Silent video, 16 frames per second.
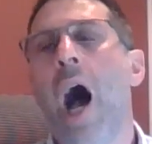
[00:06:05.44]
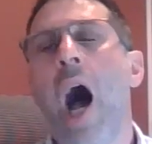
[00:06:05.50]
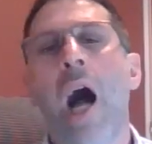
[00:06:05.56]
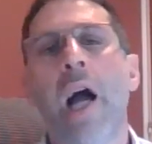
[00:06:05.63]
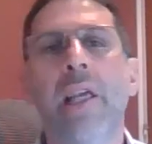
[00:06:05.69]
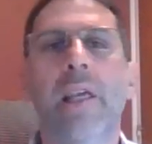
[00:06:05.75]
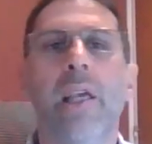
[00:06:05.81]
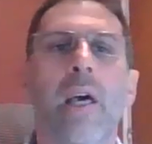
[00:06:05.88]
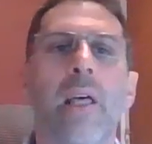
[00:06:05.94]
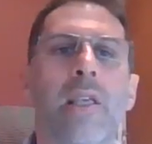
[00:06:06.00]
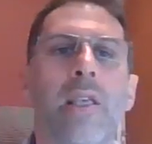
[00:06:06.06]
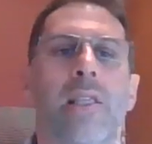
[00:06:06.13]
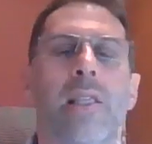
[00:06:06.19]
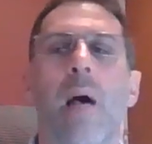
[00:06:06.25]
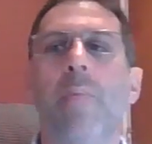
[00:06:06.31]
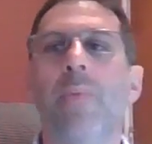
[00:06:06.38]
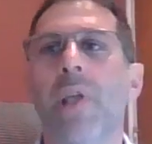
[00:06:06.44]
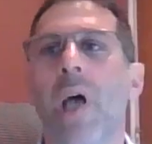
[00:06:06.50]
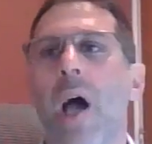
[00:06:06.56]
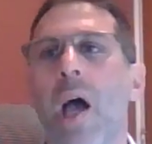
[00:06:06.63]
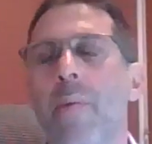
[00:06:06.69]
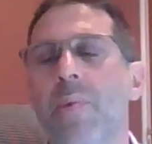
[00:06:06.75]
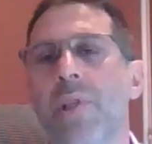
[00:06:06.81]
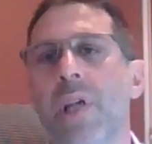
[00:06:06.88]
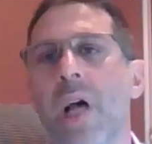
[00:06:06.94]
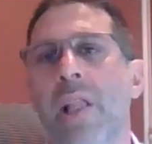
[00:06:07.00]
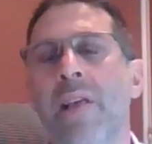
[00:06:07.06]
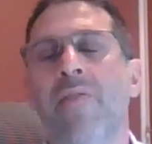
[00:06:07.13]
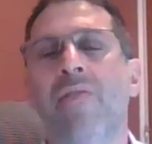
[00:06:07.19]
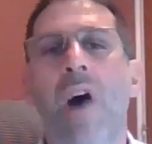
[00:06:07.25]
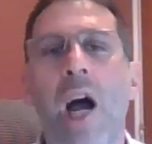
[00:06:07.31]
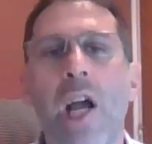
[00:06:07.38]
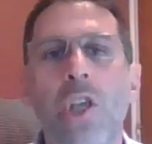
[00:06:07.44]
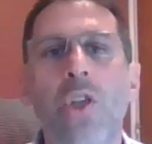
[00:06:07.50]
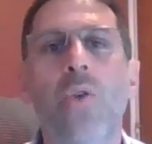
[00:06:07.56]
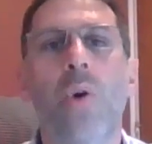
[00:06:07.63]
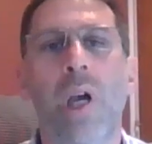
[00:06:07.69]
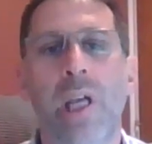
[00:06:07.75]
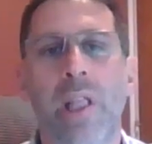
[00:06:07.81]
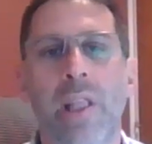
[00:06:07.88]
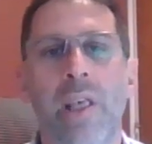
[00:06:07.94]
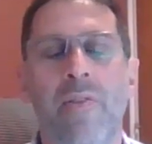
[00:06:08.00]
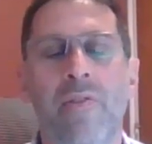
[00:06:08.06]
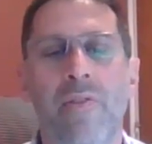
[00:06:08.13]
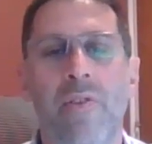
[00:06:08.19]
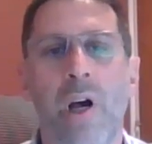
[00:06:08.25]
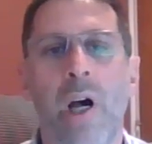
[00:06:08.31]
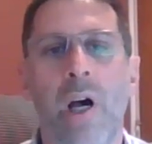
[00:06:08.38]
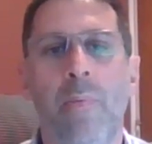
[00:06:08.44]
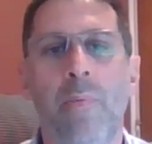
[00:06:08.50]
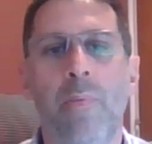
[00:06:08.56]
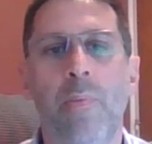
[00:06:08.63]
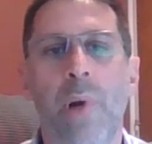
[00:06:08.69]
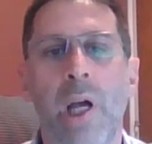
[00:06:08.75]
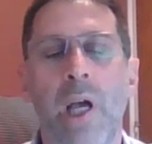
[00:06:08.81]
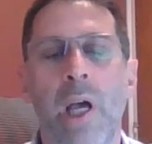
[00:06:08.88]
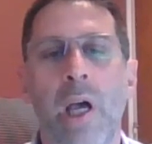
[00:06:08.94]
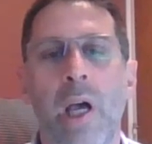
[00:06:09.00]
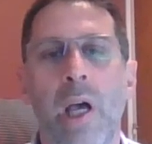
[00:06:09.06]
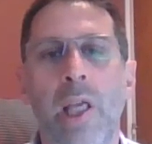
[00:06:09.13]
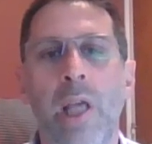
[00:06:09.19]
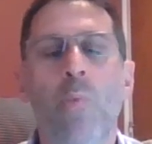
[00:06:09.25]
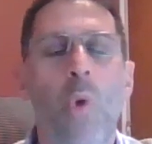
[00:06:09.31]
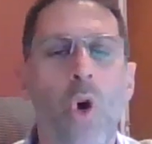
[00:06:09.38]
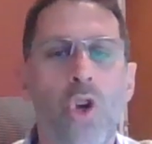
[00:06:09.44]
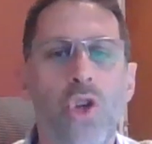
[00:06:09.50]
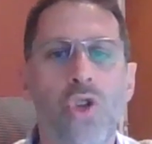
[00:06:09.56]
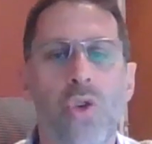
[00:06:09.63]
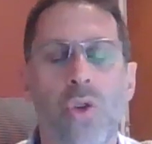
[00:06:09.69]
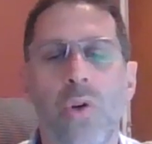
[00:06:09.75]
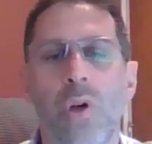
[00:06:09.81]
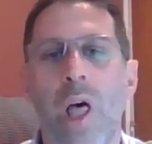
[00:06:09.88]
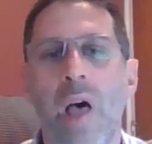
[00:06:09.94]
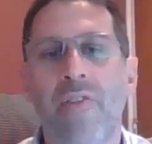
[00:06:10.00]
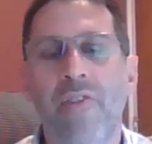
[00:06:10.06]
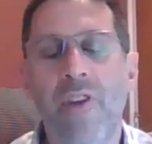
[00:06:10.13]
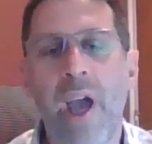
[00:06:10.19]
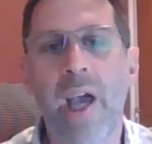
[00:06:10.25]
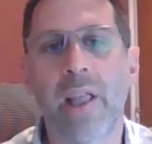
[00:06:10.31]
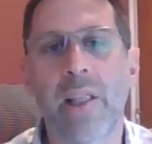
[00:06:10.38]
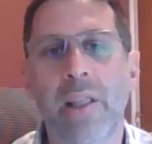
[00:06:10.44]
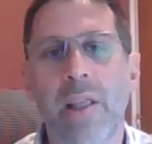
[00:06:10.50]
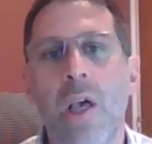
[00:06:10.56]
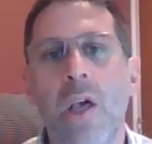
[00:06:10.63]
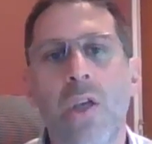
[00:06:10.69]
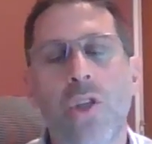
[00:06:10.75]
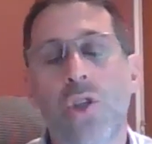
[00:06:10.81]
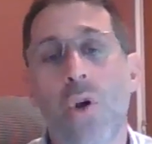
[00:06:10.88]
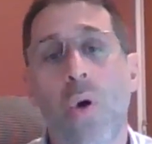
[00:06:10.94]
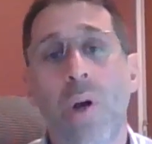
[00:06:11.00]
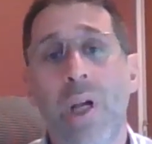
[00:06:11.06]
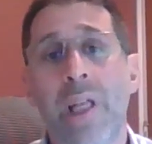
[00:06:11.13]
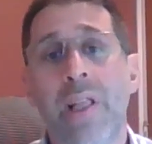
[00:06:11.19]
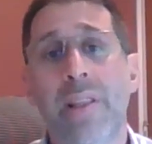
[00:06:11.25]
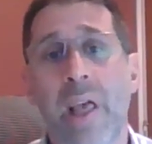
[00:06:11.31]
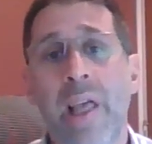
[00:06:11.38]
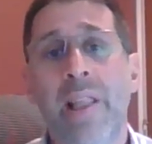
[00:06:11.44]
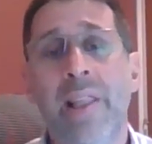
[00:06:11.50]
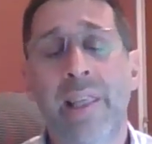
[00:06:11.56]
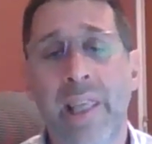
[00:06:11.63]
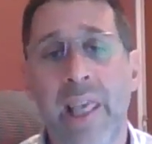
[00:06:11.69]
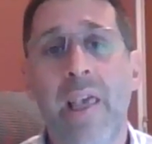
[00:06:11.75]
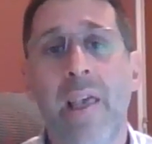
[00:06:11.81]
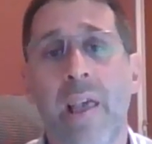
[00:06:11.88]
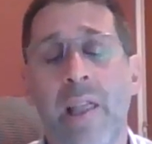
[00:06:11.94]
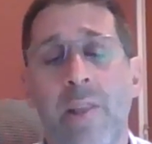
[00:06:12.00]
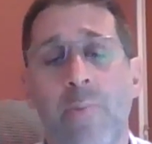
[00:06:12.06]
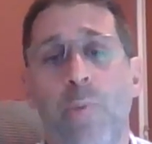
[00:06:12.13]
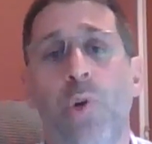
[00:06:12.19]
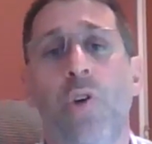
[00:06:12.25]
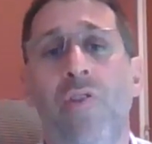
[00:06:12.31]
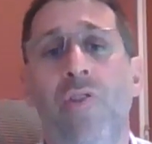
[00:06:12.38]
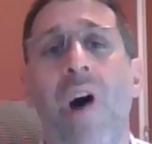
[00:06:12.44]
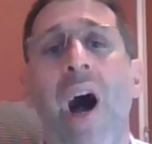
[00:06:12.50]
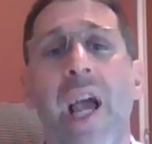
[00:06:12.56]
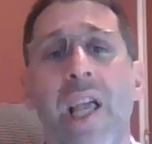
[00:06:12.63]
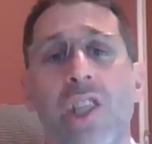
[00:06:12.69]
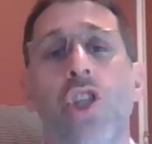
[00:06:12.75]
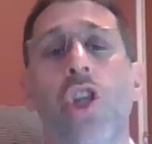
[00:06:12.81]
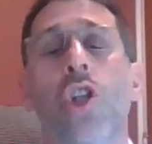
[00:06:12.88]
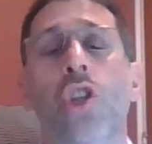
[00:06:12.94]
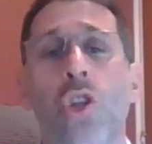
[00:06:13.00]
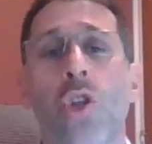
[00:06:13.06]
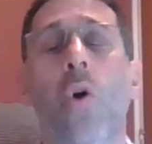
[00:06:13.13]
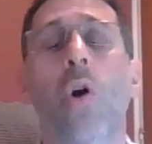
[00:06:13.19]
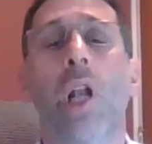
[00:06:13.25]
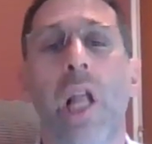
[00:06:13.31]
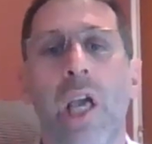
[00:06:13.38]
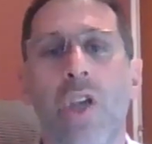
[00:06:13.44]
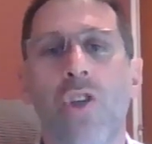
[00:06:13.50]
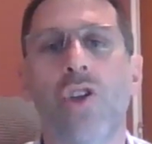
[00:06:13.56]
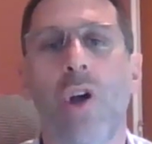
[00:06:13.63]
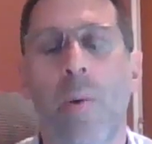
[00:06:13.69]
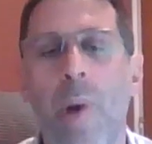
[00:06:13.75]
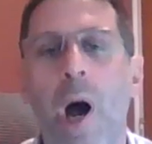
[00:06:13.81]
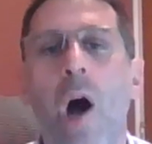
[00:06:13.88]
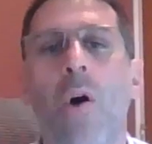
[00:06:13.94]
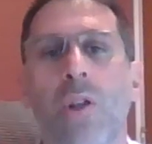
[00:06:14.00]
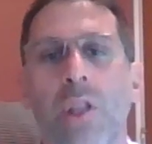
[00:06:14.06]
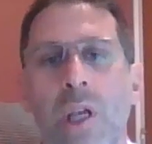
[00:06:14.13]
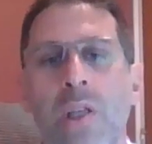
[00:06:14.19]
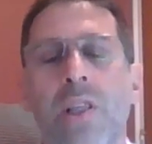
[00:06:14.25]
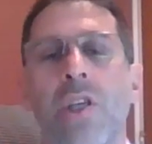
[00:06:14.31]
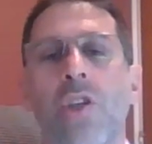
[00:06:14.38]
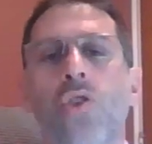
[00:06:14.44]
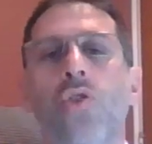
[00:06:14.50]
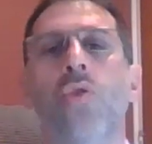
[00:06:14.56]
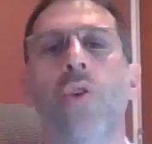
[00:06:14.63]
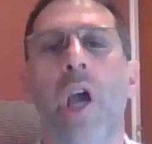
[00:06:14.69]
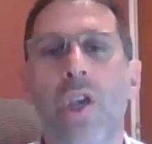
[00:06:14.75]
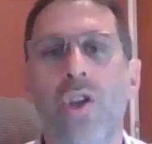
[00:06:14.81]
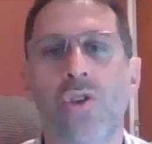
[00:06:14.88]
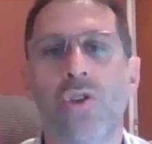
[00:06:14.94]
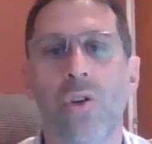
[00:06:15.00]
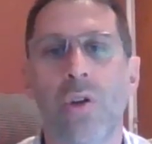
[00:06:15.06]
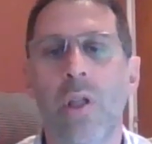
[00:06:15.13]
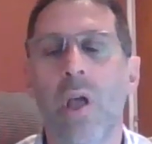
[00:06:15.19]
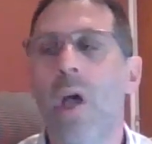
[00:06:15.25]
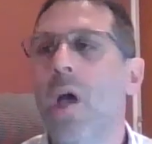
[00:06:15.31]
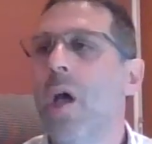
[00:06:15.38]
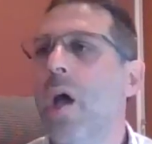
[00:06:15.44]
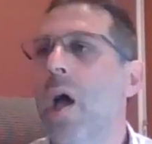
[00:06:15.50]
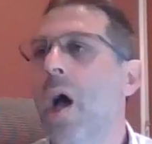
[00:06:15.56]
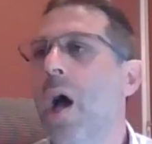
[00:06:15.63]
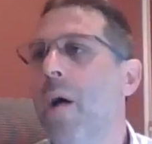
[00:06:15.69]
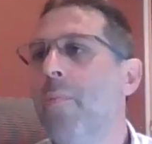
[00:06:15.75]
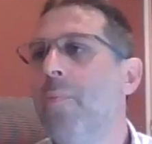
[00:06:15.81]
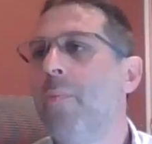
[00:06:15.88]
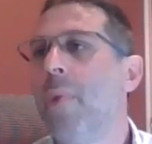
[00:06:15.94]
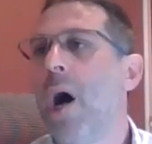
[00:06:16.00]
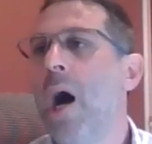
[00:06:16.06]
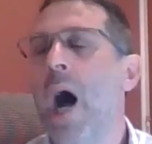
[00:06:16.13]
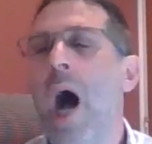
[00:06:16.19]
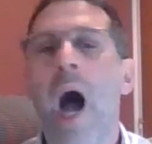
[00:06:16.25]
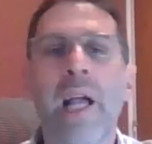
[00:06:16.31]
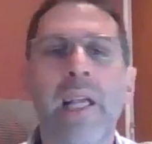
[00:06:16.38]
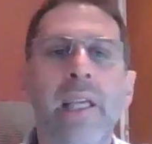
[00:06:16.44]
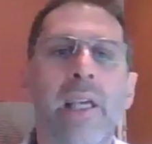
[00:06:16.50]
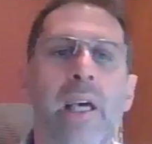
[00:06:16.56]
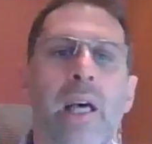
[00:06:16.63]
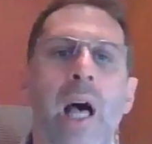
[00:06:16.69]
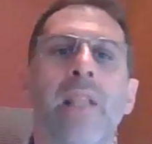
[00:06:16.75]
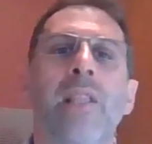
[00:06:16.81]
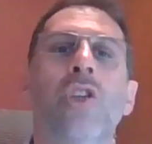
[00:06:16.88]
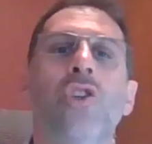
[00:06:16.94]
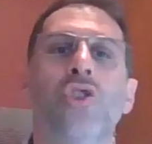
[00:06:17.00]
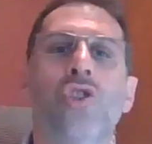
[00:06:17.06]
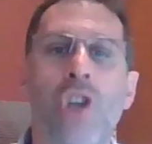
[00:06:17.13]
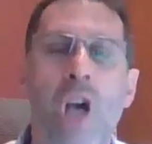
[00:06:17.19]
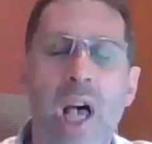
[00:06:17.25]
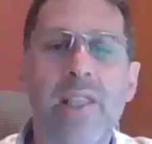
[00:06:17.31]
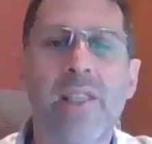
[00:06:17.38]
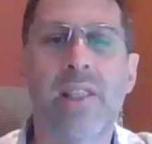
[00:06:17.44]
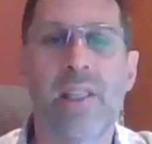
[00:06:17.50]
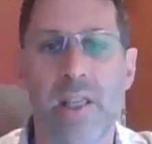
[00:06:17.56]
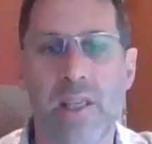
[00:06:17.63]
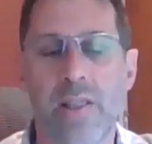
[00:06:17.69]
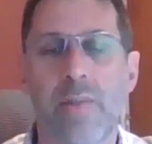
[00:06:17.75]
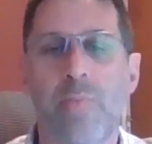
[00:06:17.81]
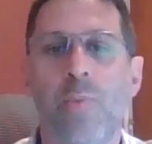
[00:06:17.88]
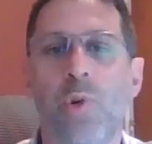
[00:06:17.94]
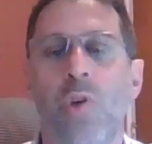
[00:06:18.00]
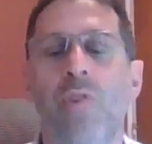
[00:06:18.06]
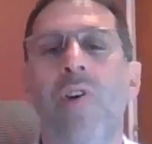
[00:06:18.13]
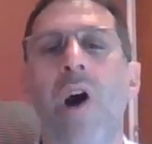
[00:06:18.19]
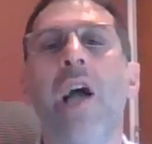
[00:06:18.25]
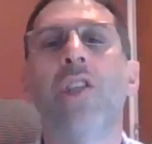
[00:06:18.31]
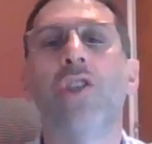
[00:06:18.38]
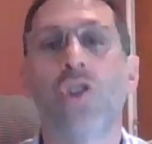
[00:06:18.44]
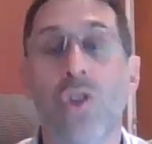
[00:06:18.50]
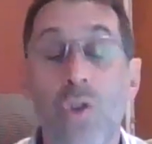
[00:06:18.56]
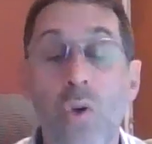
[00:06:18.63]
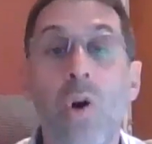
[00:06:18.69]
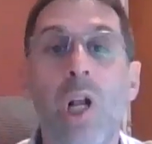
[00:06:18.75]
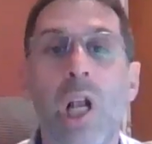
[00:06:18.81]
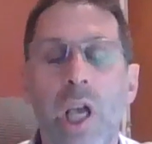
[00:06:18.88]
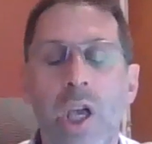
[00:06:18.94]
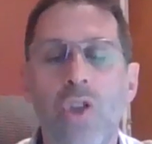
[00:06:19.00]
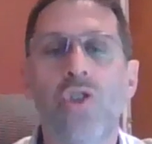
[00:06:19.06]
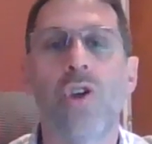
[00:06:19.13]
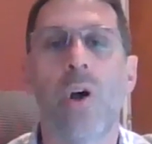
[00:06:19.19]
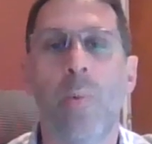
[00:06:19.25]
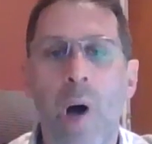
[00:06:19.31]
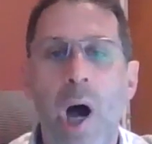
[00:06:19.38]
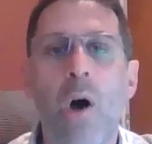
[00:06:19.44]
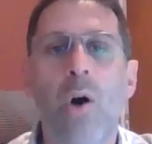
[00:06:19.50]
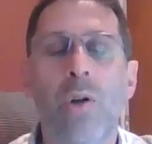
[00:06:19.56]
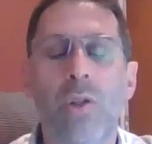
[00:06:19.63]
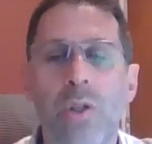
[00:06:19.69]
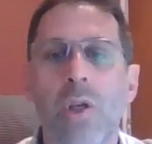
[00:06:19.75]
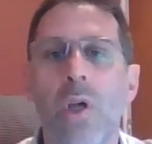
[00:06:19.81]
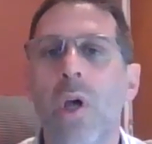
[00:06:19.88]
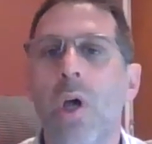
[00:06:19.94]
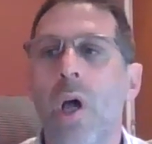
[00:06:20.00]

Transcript: Anger is sometimes an evaluative emotion or affect. So it provides knowledge about a situation. Anger at injustice provides knowledge about